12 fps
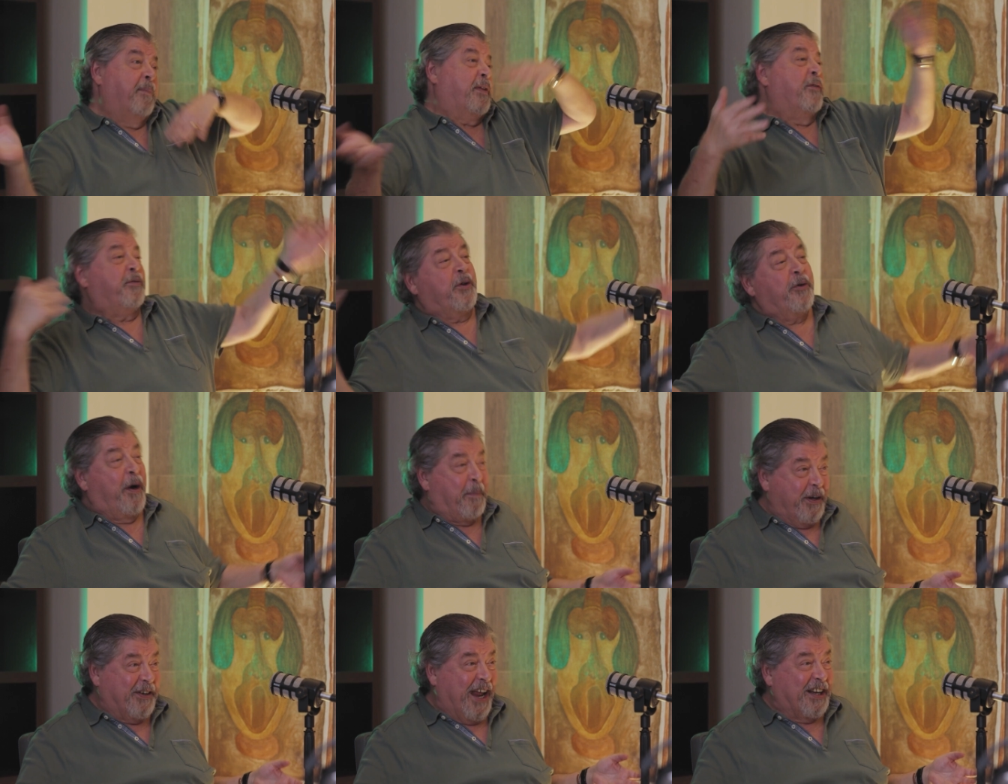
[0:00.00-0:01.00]
the and old we days. We
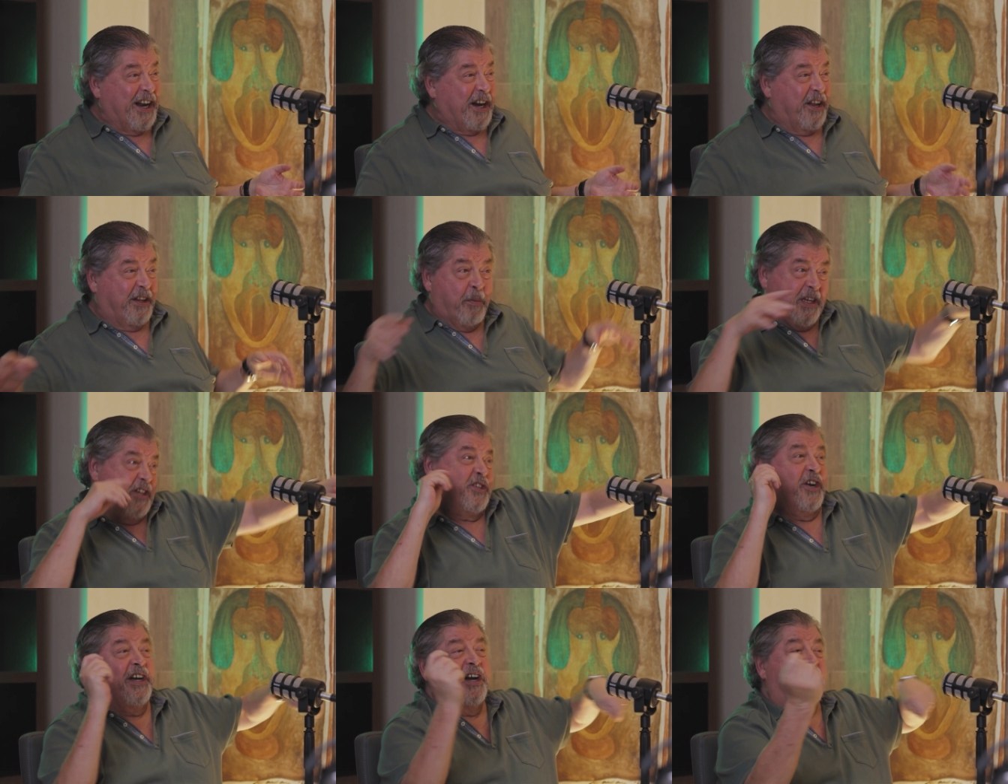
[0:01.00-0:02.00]
flipped it to represent
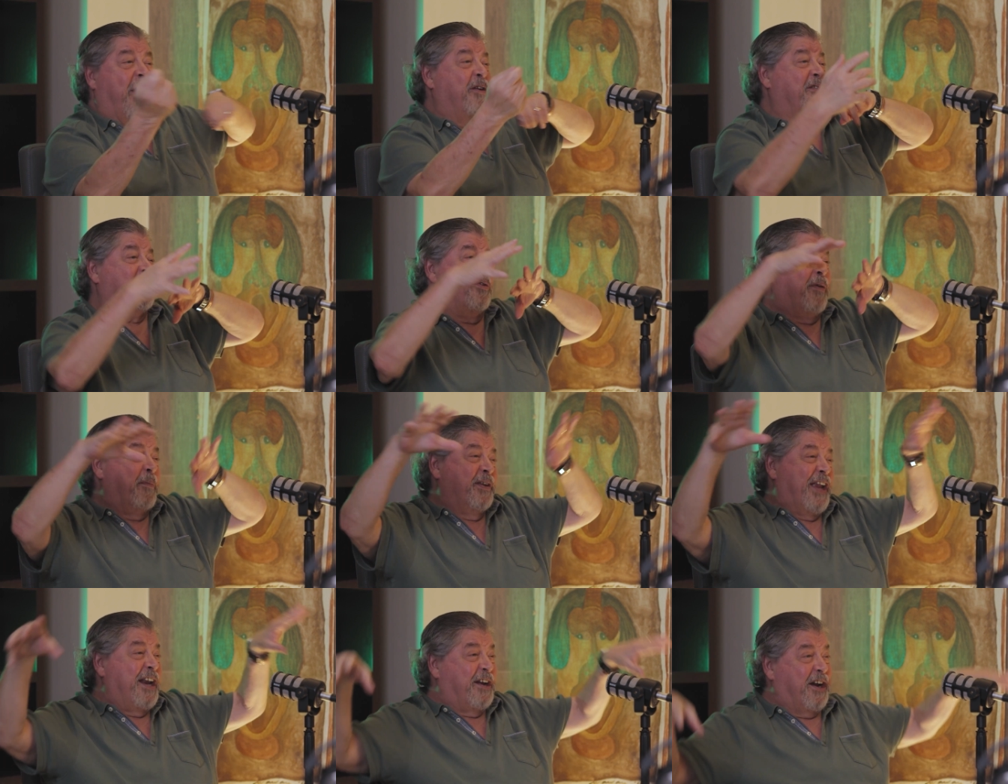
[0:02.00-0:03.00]
another. We just turned it
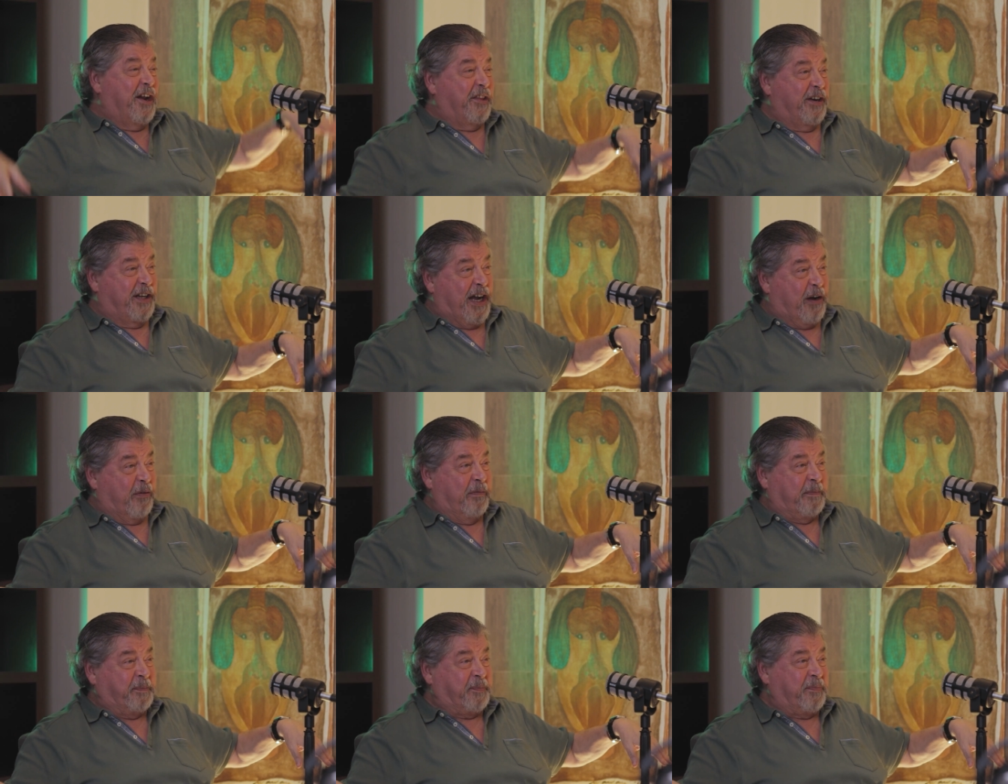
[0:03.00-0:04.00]
around to represent another
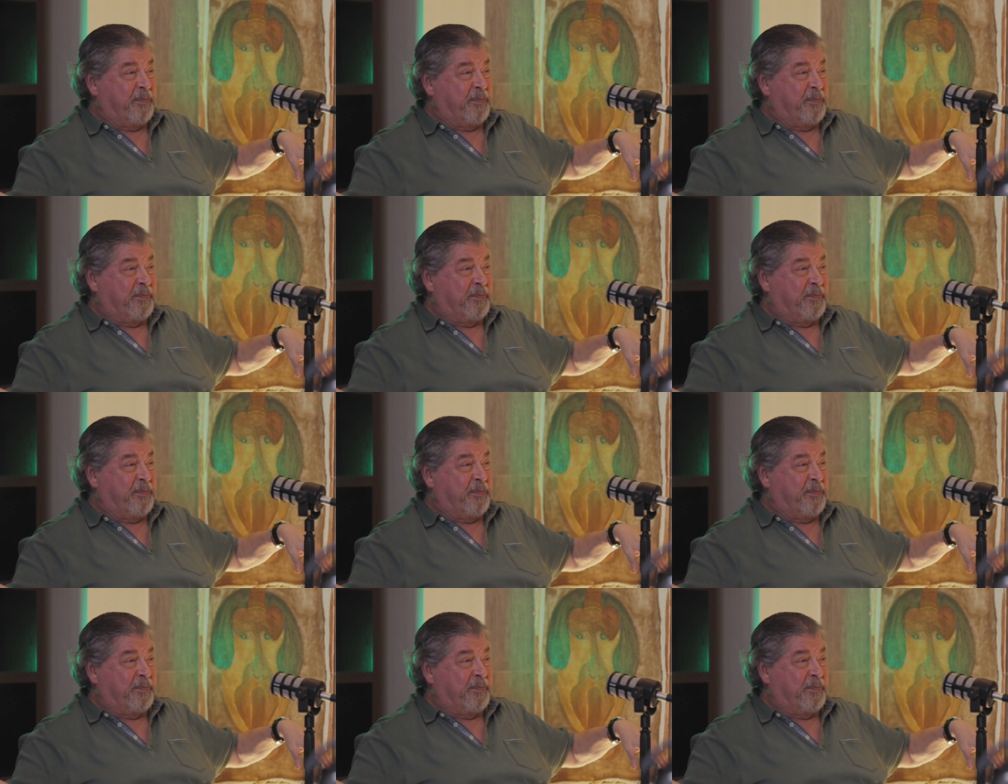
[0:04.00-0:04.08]
town.